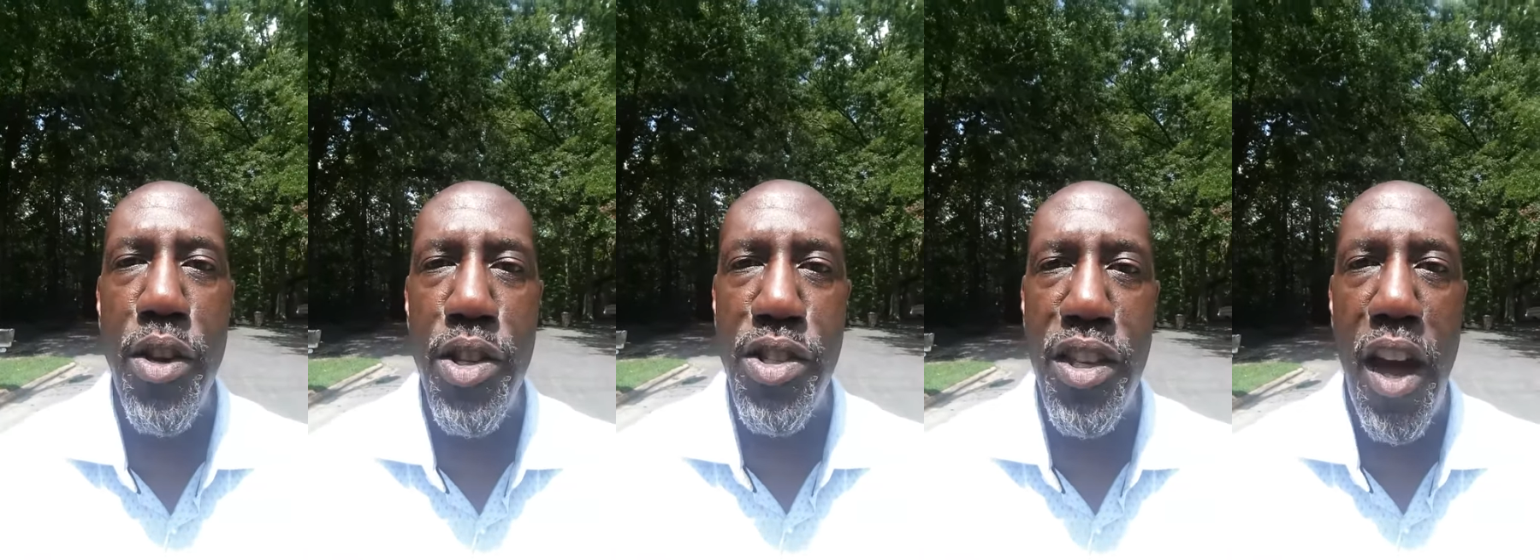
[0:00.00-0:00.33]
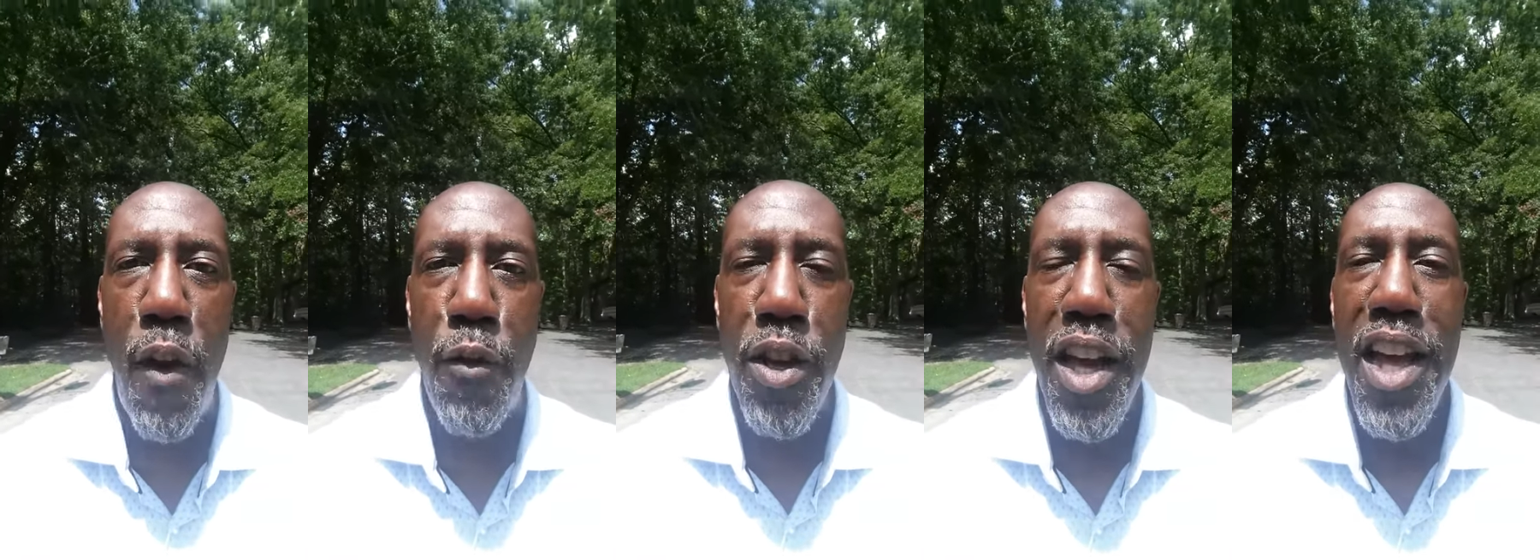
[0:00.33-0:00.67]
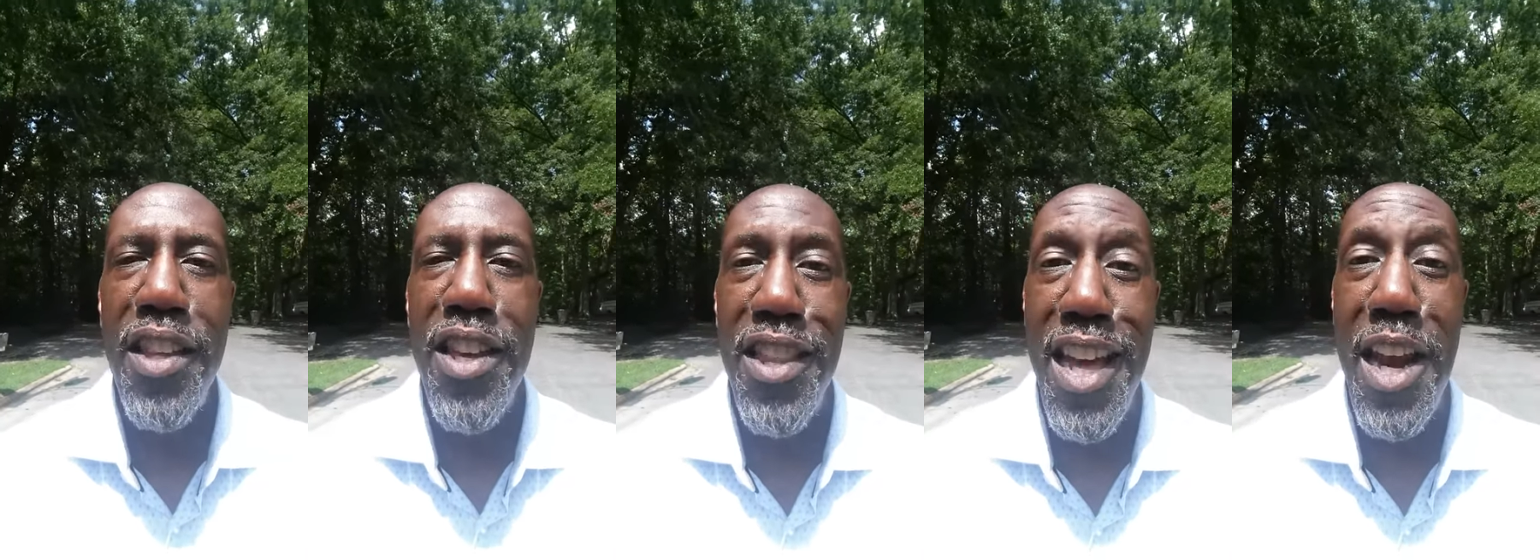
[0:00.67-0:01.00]
yourself
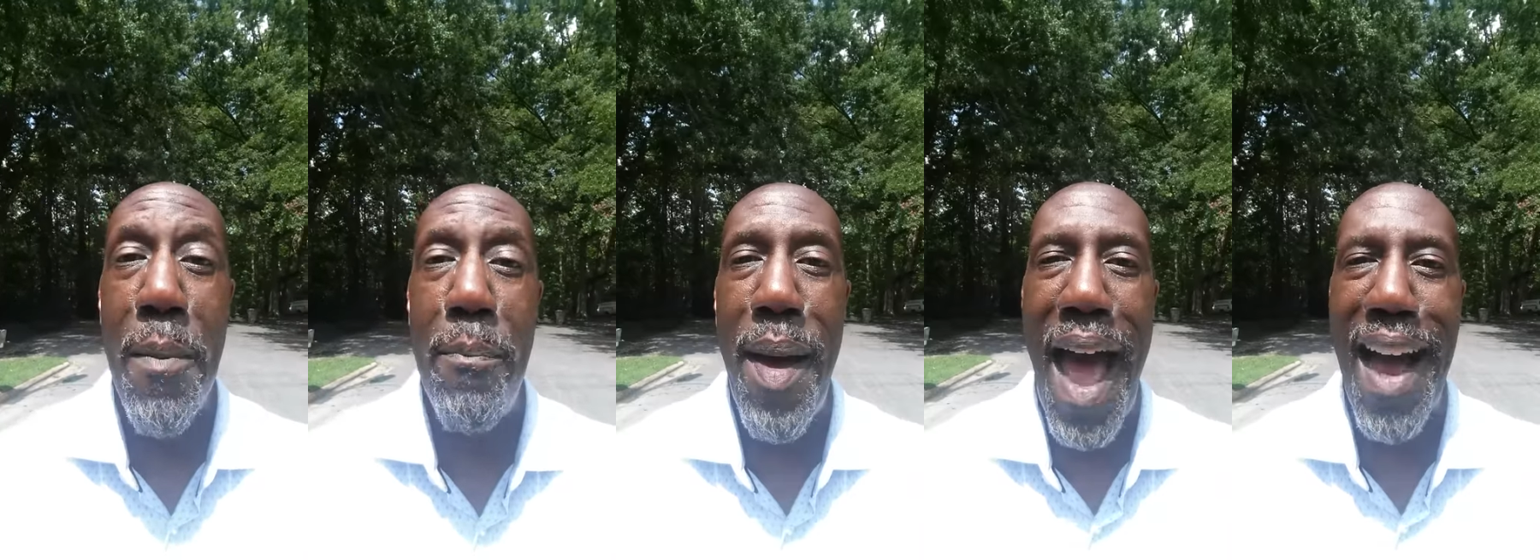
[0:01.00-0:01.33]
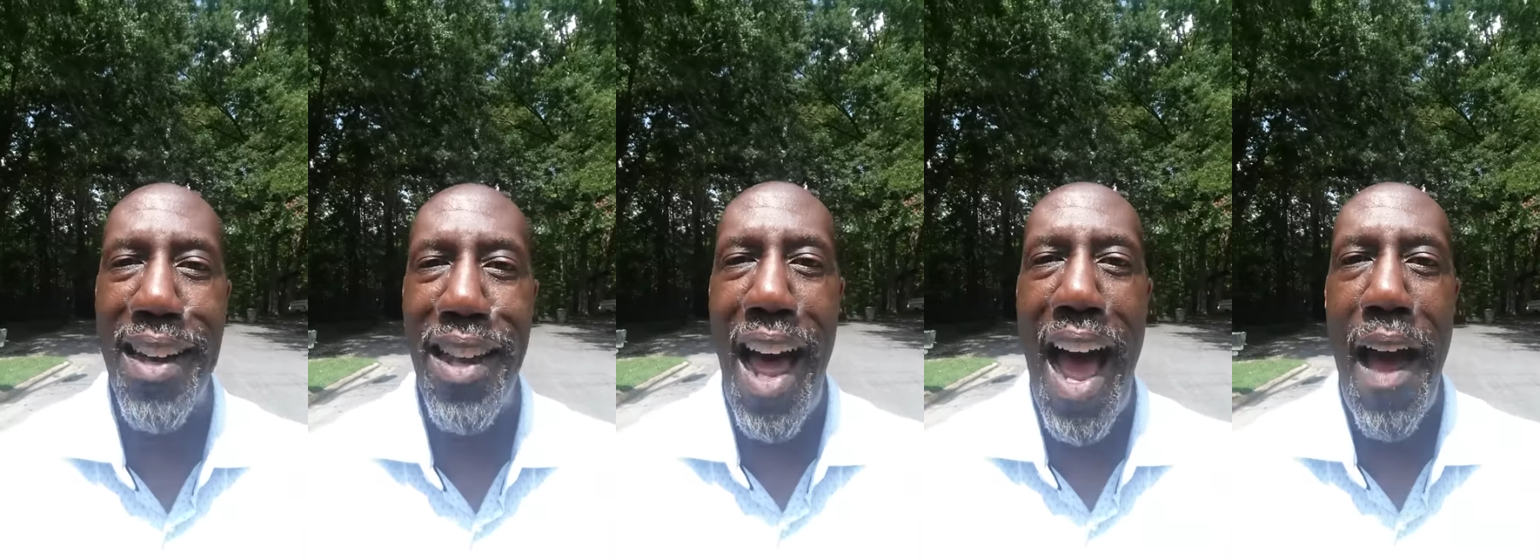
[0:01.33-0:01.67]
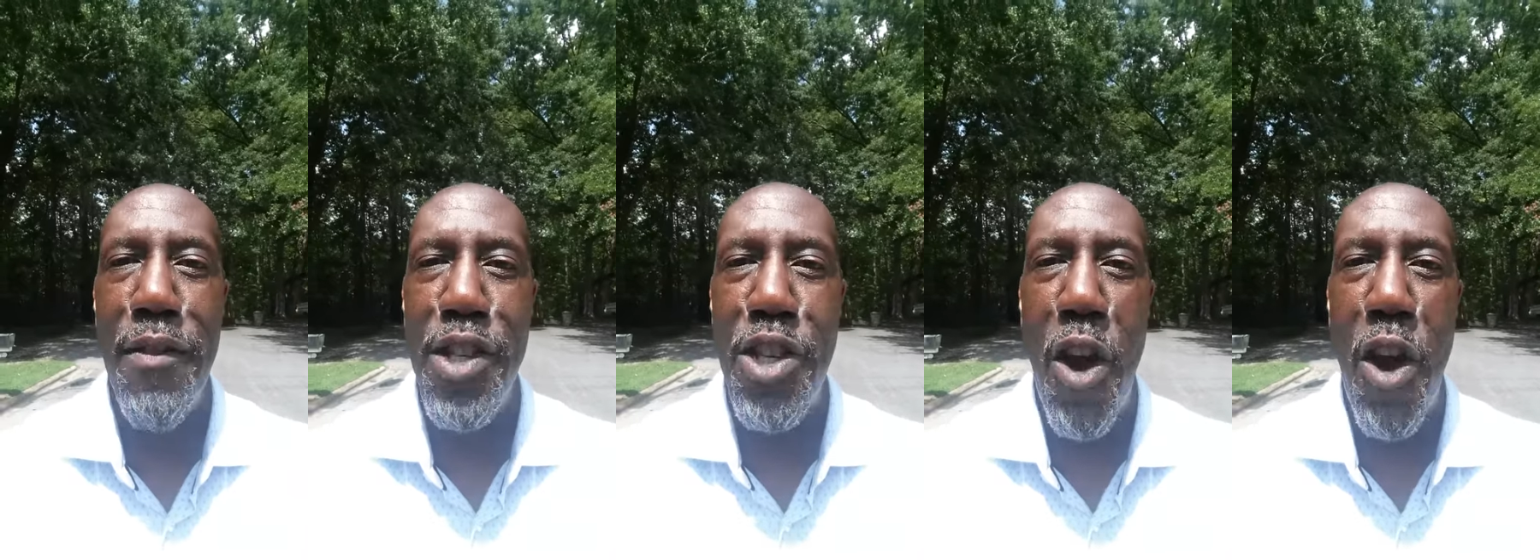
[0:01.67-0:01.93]
to then impact lives.